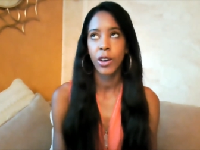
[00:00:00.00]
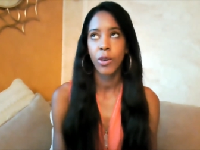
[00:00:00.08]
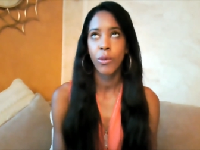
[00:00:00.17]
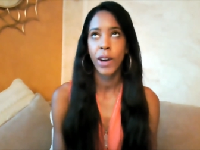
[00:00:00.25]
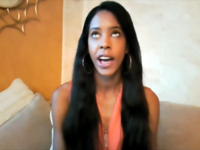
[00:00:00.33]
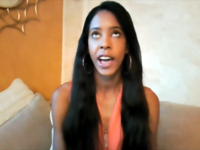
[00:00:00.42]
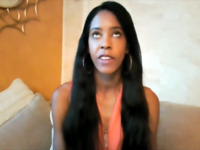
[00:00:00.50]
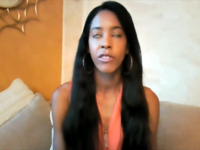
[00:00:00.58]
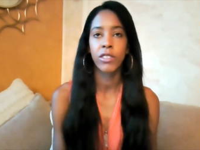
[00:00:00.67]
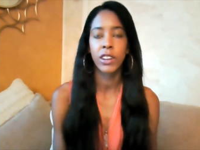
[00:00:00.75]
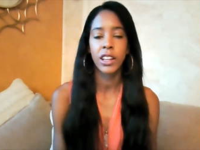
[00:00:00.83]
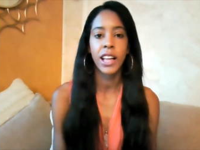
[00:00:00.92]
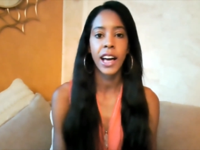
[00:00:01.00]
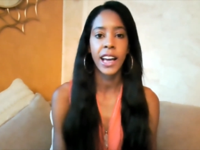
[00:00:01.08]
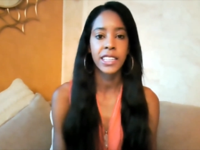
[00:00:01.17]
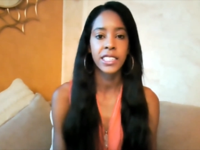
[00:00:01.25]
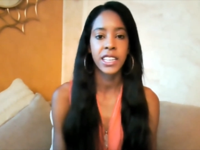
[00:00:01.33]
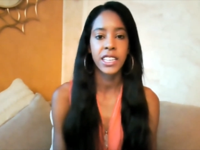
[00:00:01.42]
what I've
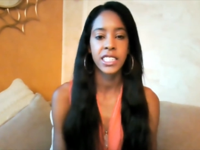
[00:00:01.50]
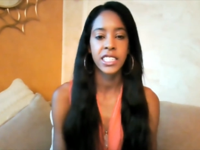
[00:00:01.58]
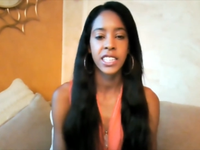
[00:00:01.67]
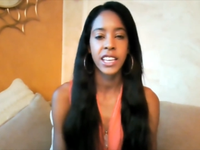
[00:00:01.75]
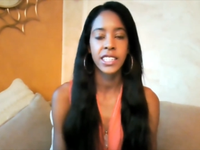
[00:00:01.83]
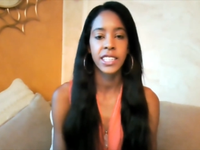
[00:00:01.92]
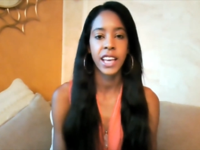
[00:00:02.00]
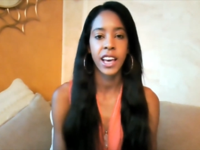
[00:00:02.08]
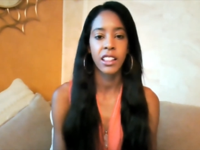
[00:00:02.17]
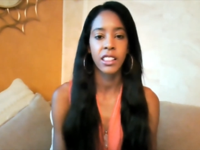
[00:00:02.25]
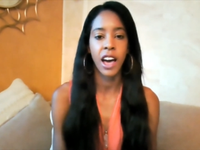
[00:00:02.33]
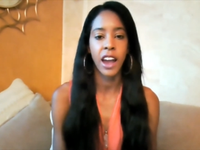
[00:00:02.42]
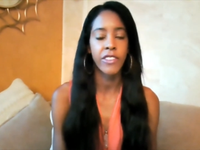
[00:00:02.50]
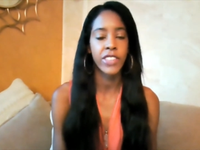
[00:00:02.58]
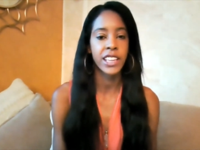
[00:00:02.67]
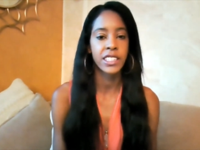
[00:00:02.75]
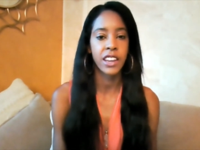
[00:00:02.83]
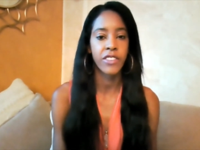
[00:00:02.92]
realized is that a lot of
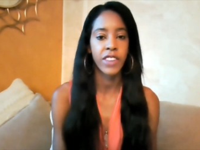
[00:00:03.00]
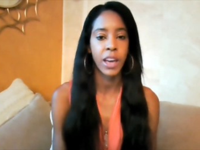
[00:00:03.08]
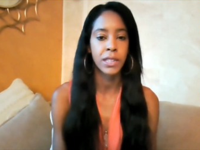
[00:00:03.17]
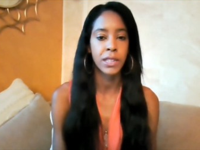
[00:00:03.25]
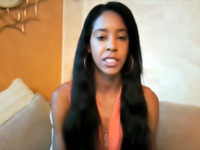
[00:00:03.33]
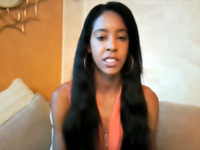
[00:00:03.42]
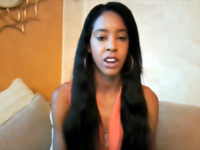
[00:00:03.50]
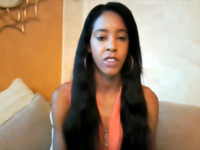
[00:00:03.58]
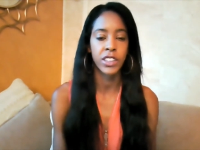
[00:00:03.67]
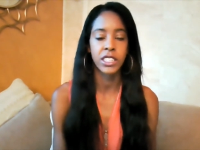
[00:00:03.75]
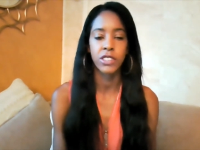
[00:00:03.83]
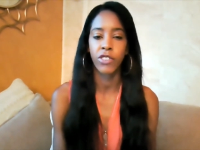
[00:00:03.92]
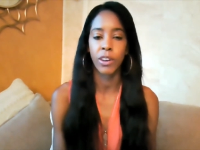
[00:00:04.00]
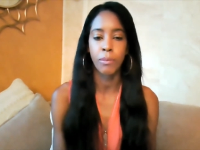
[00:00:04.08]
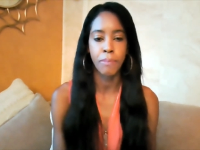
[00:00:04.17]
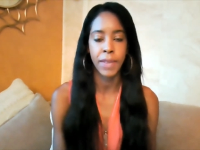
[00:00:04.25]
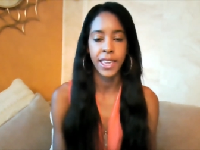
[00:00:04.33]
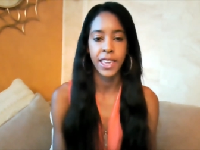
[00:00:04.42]
things that have come to the surface for
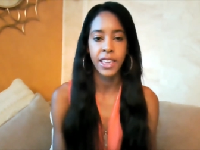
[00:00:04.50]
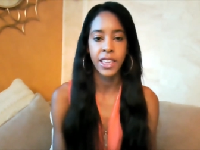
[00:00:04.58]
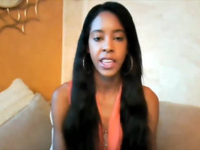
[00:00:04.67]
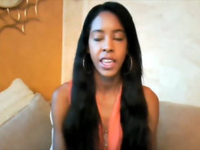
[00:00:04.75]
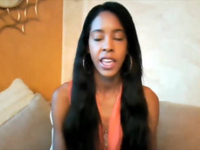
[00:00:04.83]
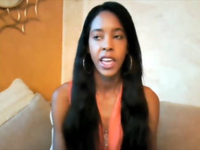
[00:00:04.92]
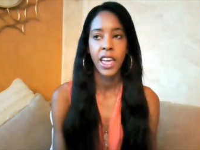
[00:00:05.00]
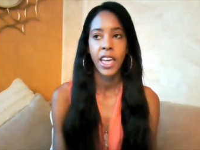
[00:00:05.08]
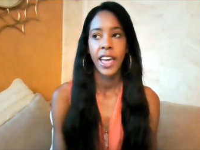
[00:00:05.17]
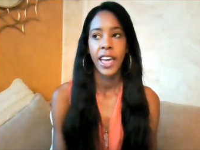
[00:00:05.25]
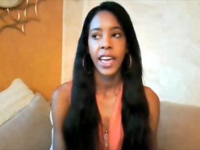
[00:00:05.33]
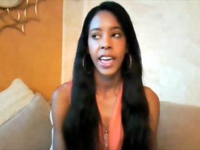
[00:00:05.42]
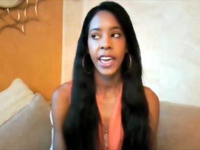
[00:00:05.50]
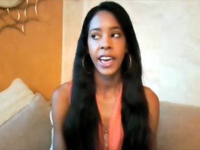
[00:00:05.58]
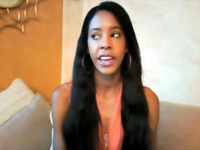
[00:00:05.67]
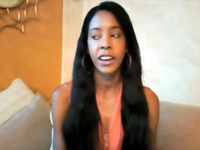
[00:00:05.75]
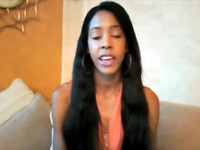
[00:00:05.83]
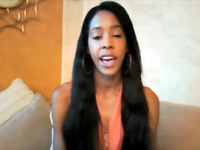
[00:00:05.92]
me,
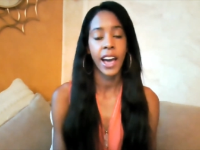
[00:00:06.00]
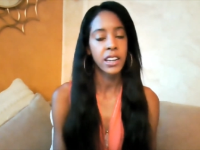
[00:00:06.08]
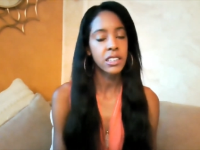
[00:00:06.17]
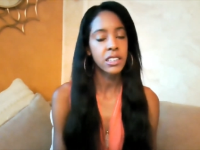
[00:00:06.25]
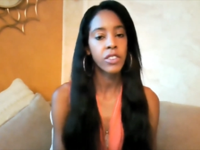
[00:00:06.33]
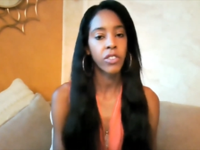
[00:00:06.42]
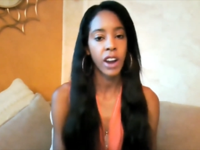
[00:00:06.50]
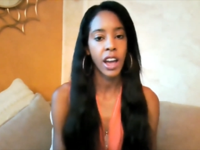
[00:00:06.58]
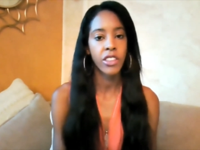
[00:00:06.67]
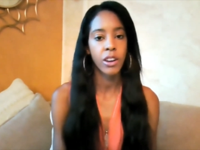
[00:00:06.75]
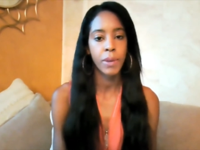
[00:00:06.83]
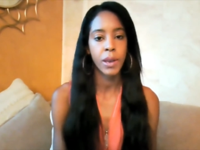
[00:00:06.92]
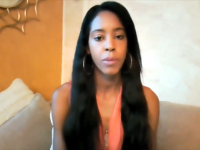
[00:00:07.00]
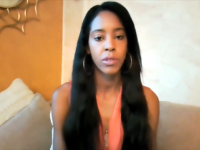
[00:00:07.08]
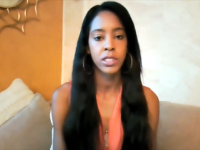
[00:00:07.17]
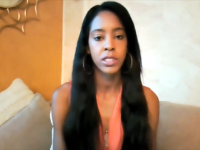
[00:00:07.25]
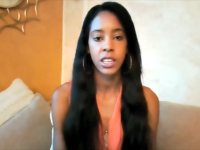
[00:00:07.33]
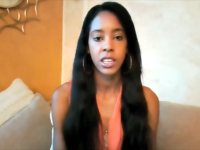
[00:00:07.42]
and actually for other
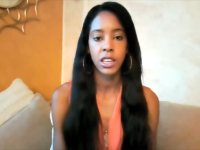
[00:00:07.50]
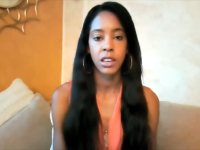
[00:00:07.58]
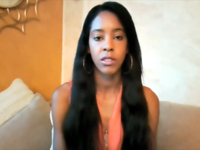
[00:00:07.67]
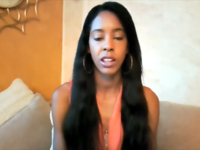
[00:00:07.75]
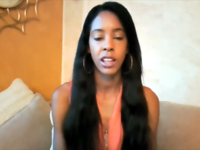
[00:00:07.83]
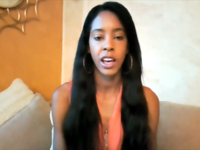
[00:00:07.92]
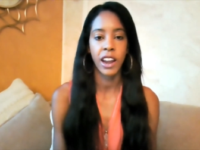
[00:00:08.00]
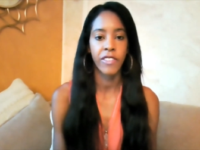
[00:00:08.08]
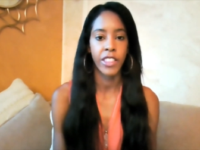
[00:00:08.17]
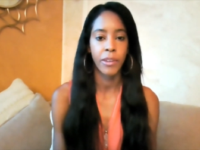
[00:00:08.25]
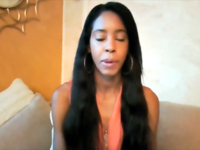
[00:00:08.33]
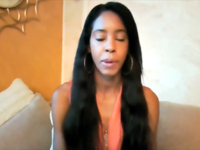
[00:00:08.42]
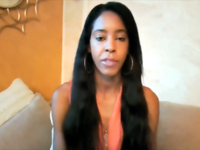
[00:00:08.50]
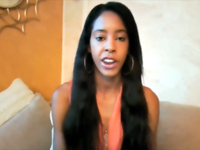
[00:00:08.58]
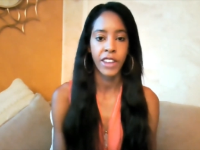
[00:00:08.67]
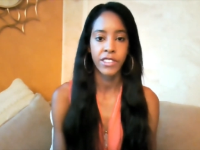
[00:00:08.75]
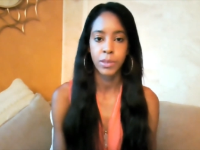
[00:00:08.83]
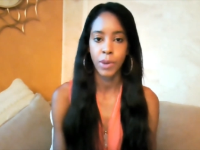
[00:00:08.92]
people too, a lot of other people
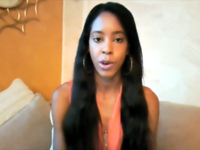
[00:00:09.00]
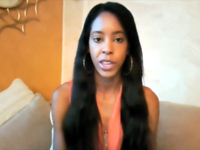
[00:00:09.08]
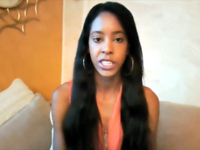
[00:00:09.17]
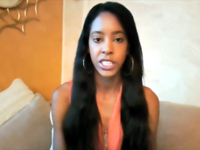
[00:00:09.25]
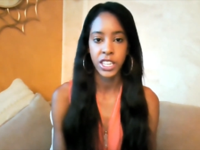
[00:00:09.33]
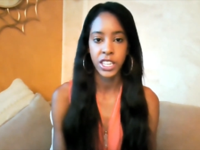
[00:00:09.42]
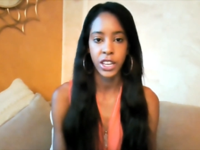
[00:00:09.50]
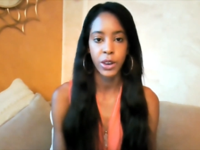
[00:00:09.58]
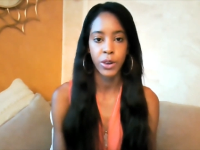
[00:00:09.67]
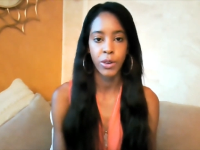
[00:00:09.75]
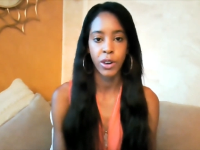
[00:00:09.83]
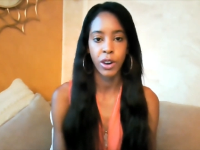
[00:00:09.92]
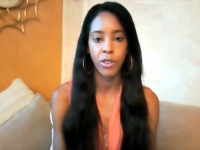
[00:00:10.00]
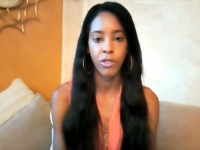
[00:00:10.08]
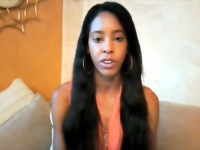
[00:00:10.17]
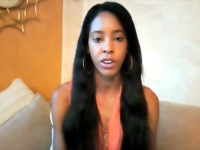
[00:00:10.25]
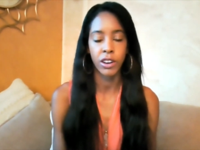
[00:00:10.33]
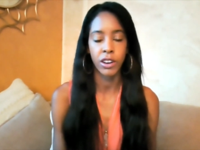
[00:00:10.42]
that I've spoken to
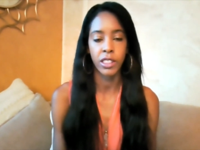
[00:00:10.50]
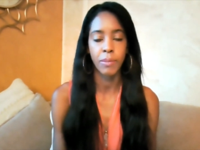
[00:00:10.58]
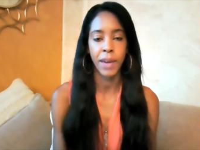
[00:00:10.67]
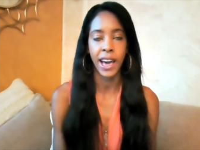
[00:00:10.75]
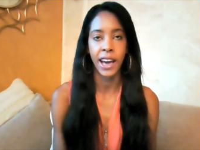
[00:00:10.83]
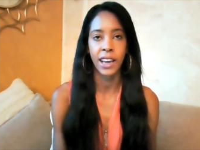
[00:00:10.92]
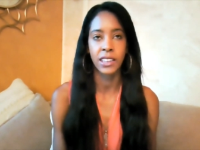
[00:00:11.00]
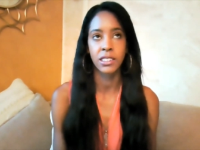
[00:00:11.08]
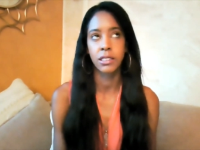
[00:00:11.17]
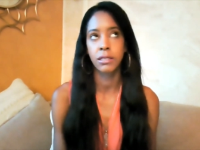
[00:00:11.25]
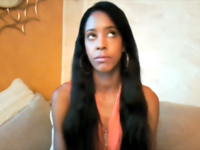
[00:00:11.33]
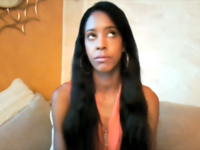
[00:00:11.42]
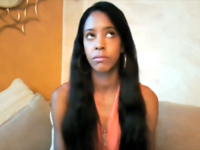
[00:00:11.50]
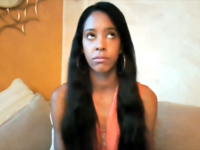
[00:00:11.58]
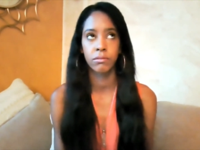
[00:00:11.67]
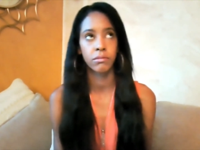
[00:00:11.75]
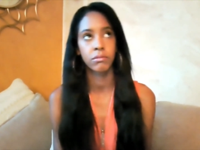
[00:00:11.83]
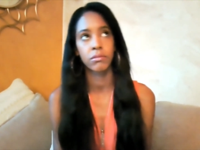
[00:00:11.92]
over the past,
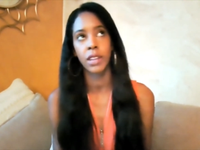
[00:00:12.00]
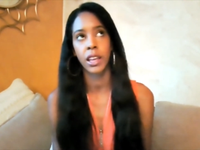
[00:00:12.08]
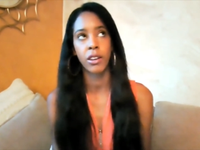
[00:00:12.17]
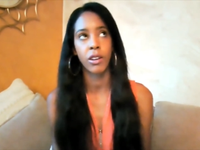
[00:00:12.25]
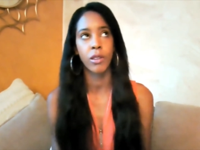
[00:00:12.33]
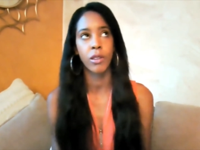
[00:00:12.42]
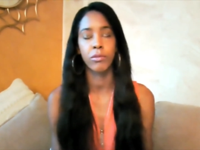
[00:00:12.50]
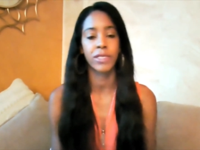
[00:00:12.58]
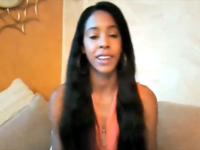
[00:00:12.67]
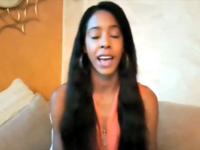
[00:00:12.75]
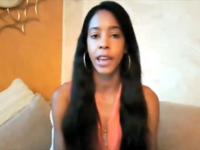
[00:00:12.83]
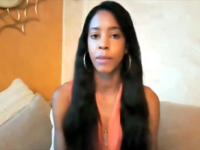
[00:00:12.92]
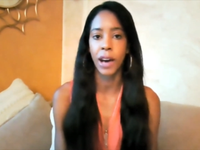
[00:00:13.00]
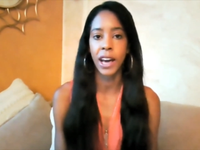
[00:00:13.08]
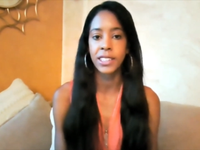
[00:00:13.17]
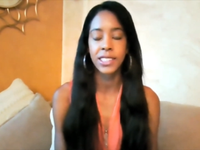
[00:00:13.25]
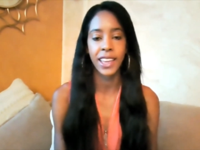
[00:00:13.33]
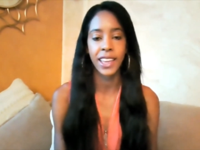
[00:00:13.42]
9
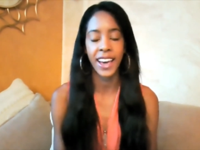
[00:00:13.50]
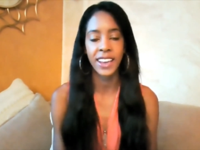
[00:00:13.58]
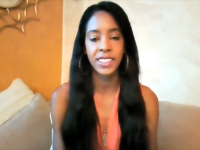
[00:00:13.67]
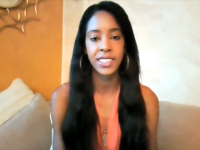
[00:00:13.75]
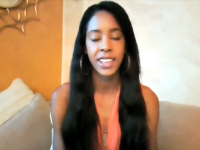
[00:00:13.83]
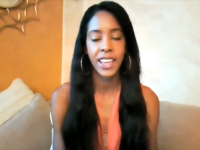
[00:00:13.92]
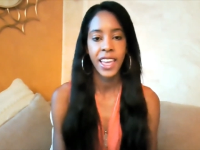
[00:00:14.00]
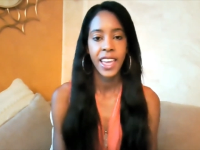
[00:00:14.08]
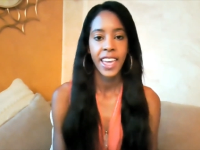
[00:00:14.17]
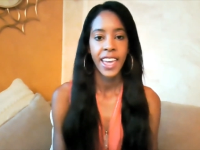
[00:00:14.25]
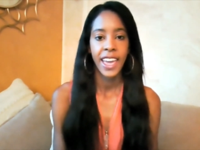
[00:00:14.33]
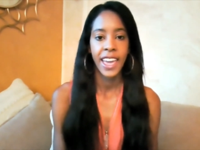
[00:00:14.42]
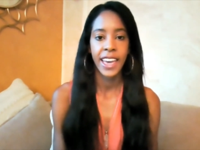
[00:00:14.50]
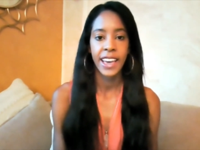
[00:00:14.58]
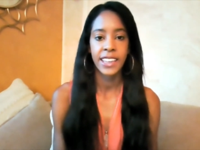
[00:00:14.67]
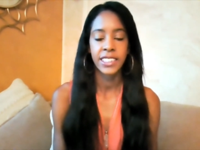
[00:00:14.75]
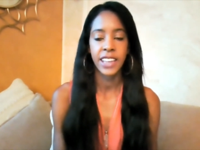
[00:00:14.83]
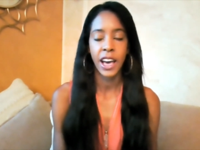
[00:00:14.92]
months, I guess.
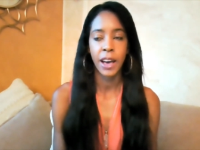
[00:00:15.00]
And